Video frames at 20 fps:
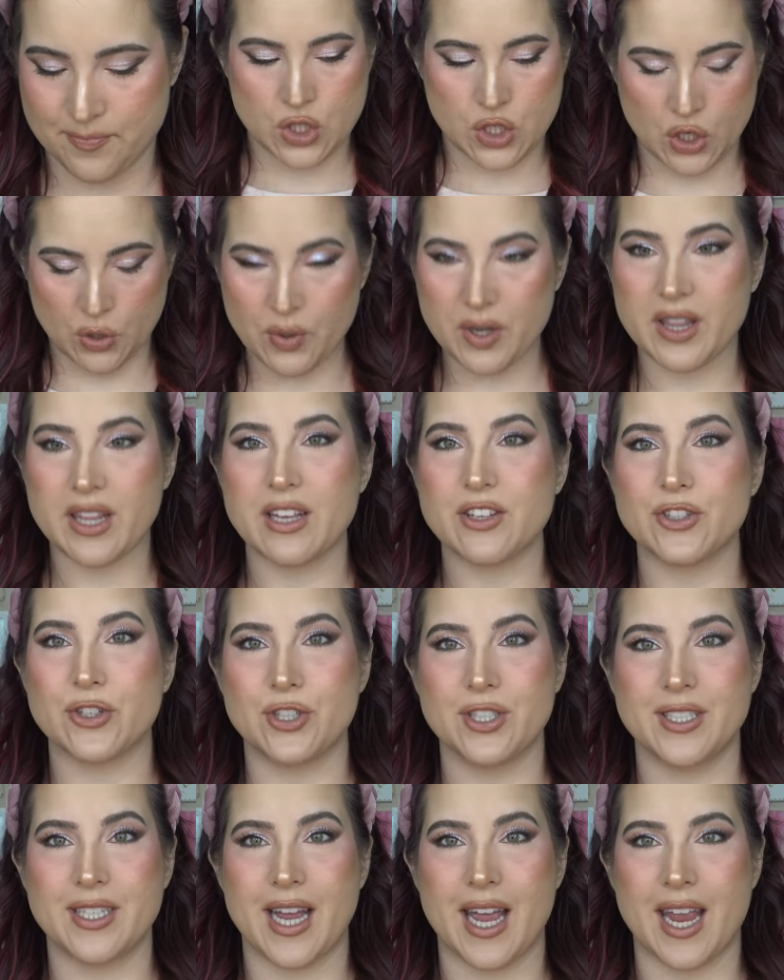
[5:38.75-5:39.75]
Two of these are
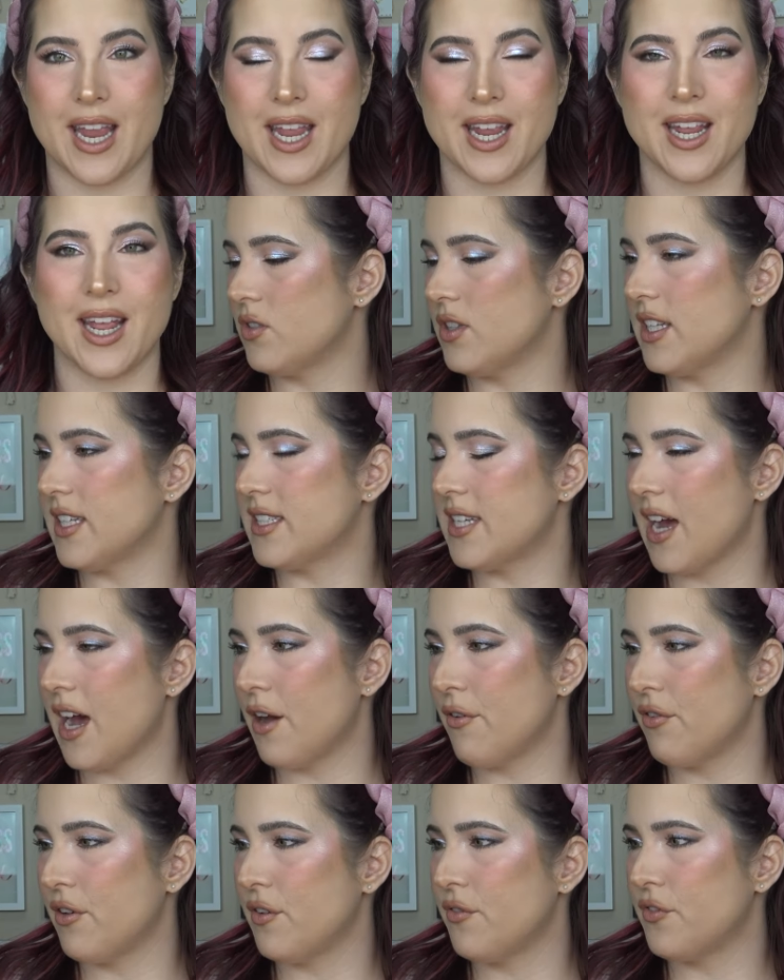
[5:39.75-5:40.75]
staying.
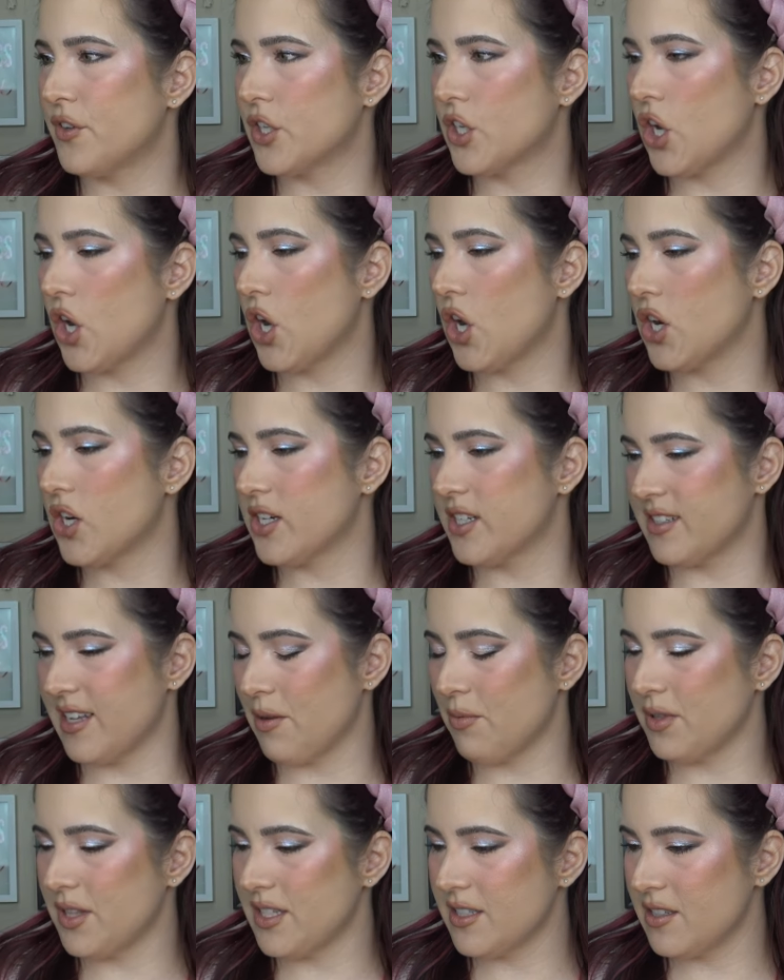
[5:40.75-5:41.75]
Latafa Fakar, is
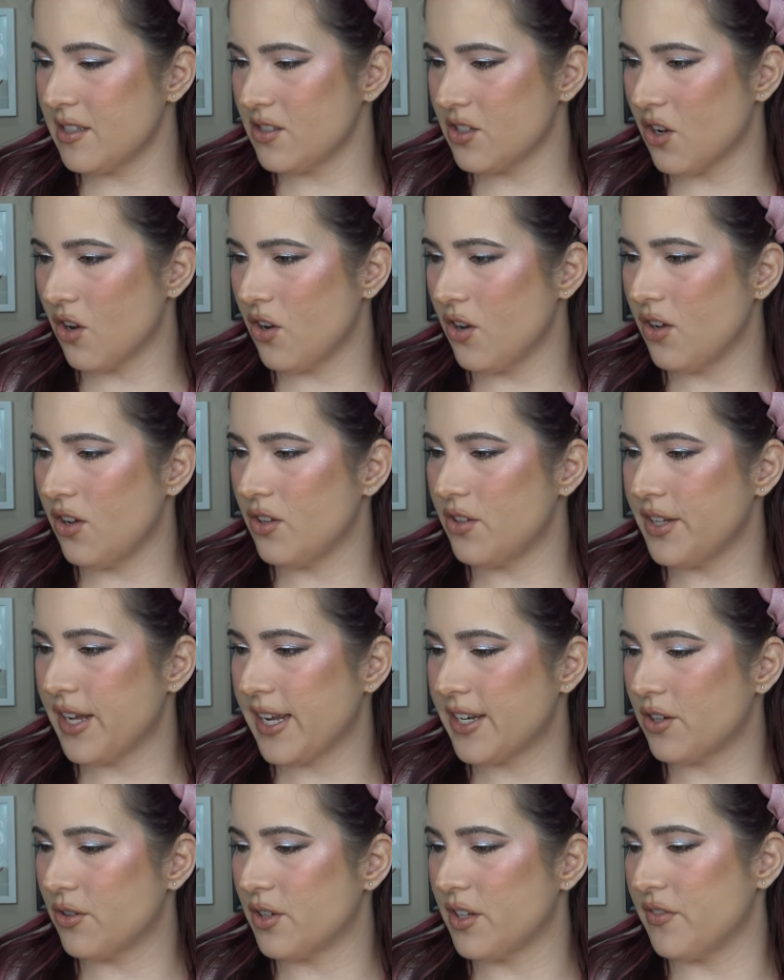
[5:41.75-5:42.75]
that what this is called?
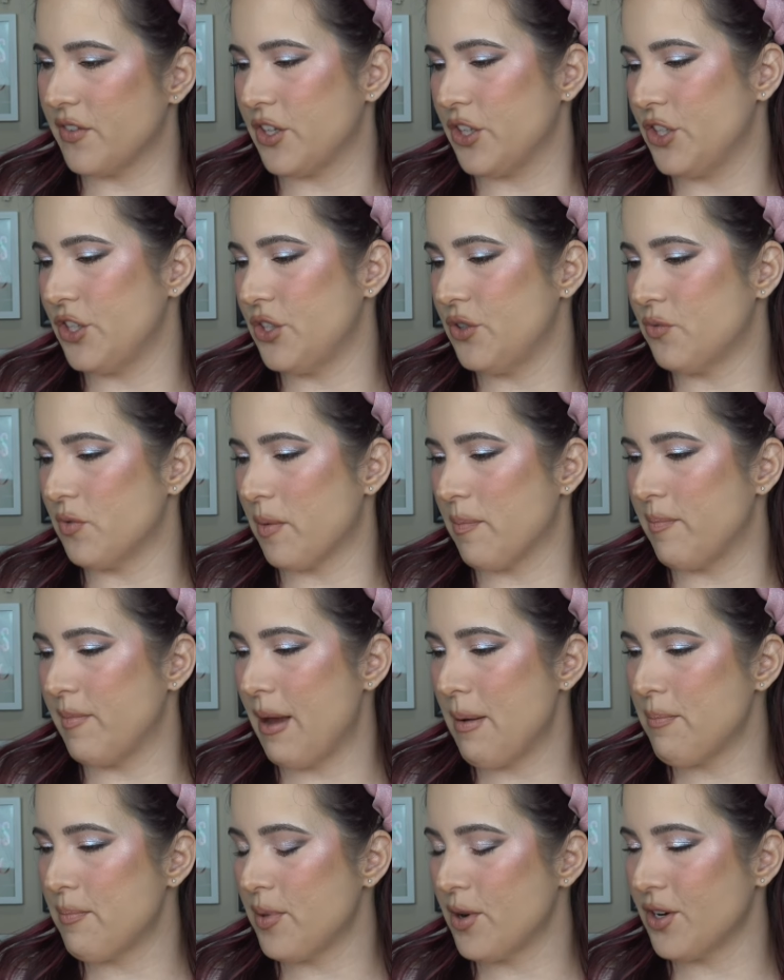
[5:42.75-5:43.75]
I don't even
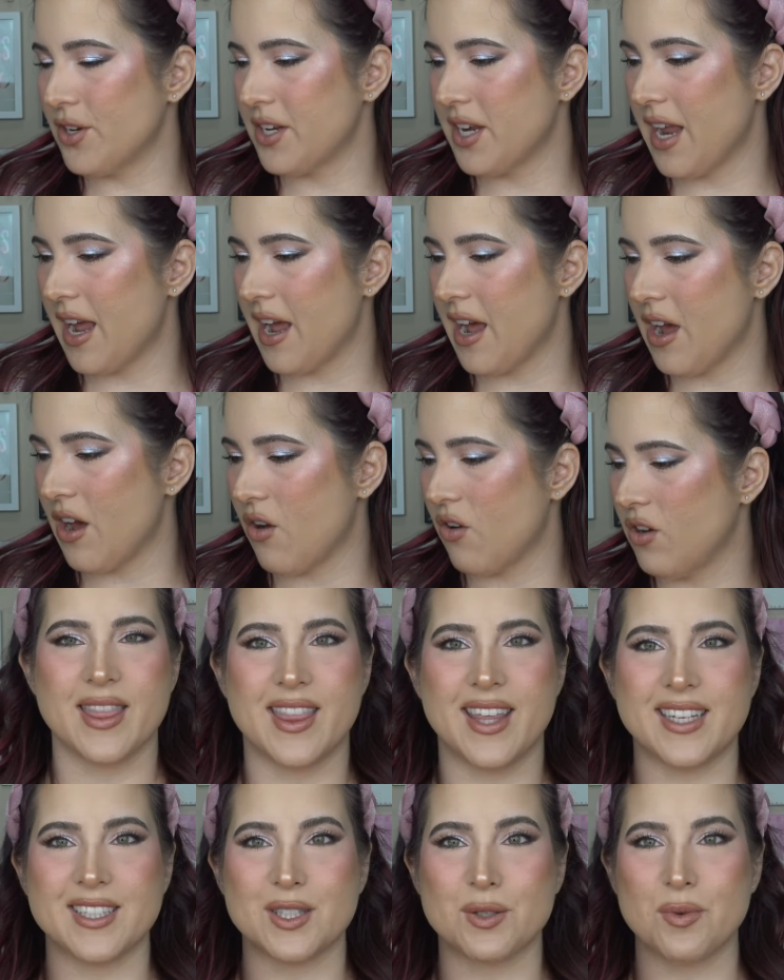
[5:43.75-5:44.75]
remember now.
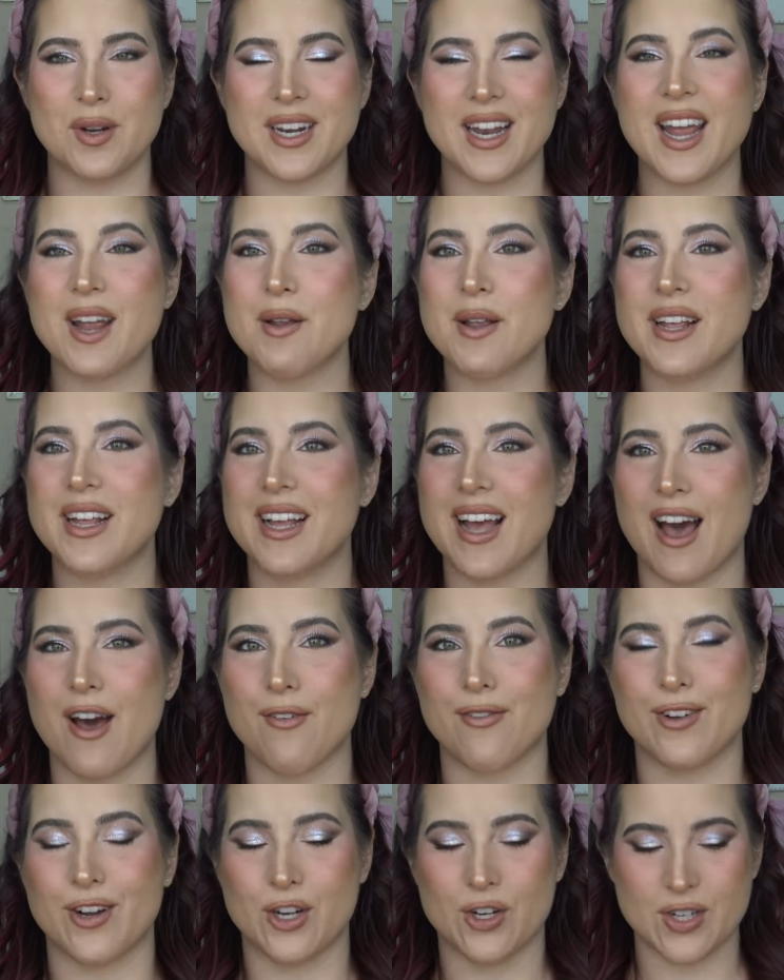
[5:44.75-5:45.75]
This one I
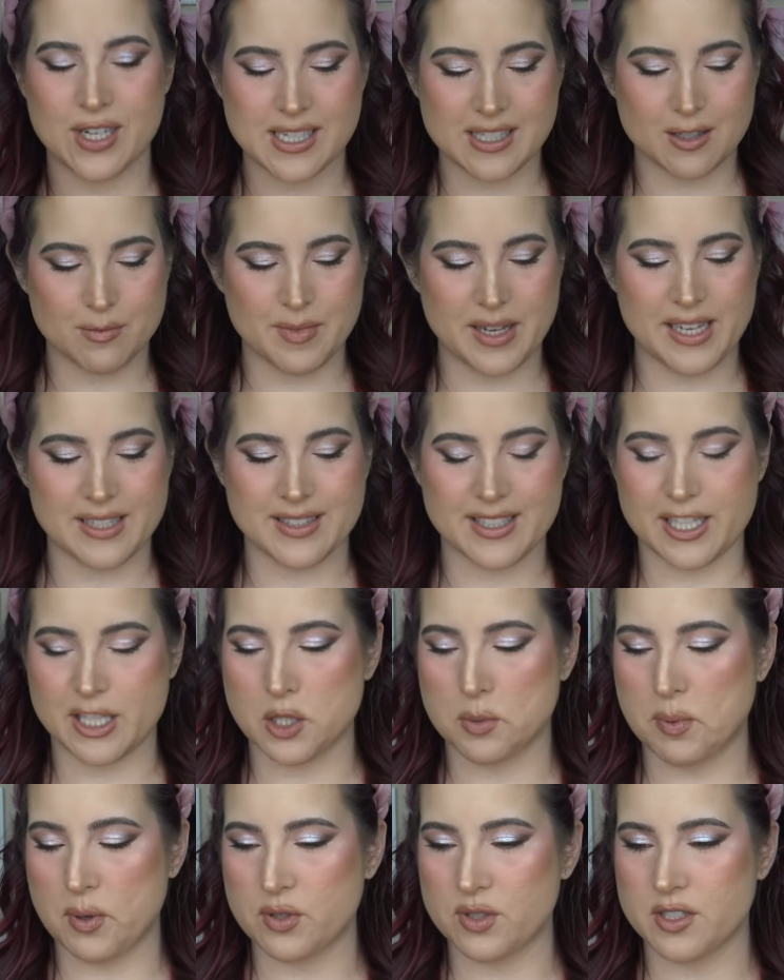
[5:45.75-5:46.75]
got for Christmas.
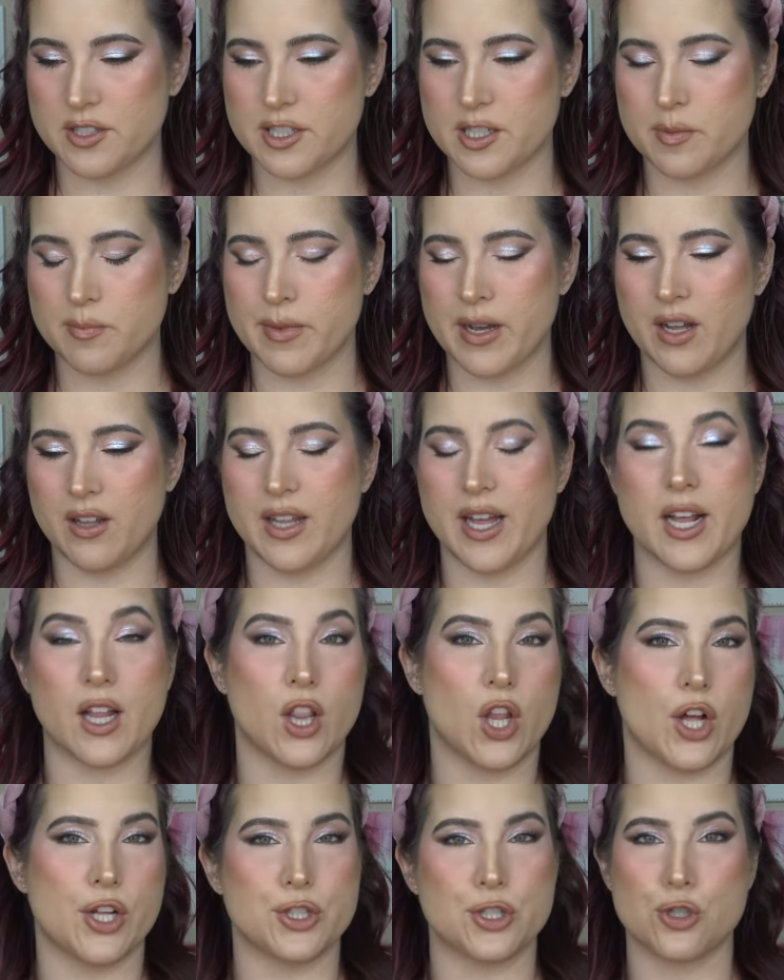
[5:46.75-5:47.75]
It's supposed to smell like
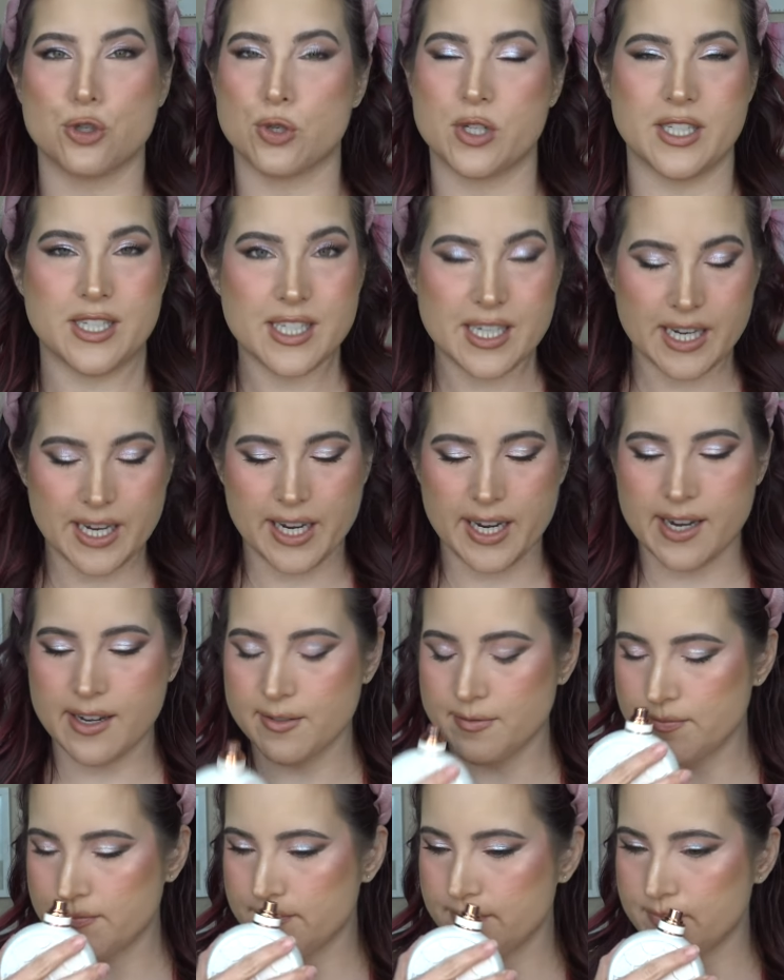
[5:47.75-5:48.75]
Montre D.